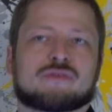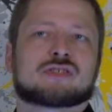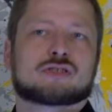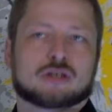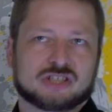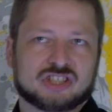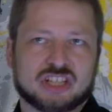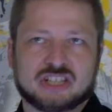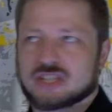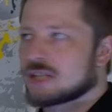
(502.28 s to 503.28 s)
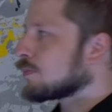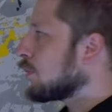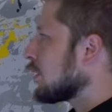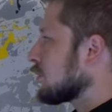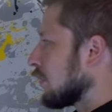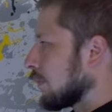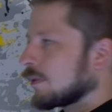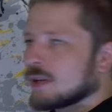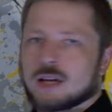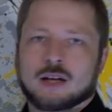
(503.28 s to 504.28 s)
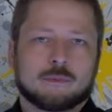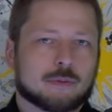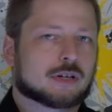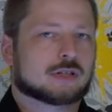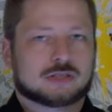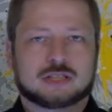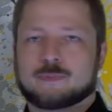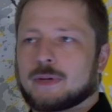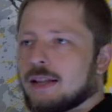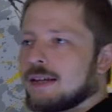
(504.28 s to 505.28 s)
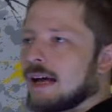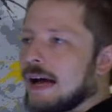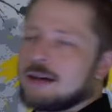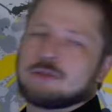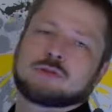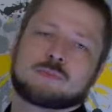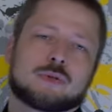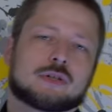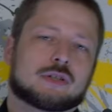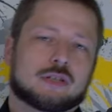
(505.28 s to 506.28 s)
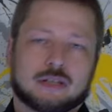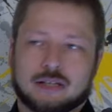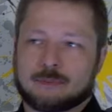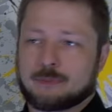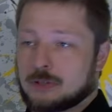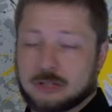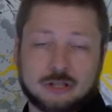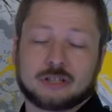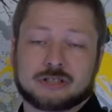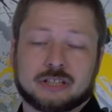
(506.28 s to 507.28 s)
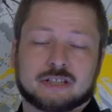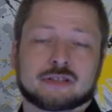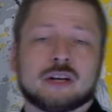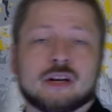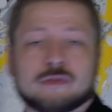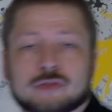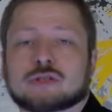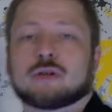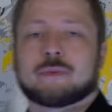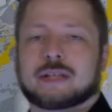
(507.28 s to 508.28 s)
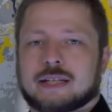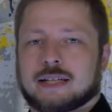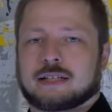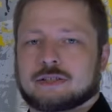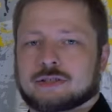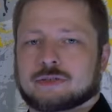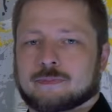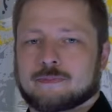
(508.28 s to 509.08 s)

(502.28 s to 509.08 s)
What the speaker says: for stock exchange, is Børsen. Because this building housed the stock exchange for so many years.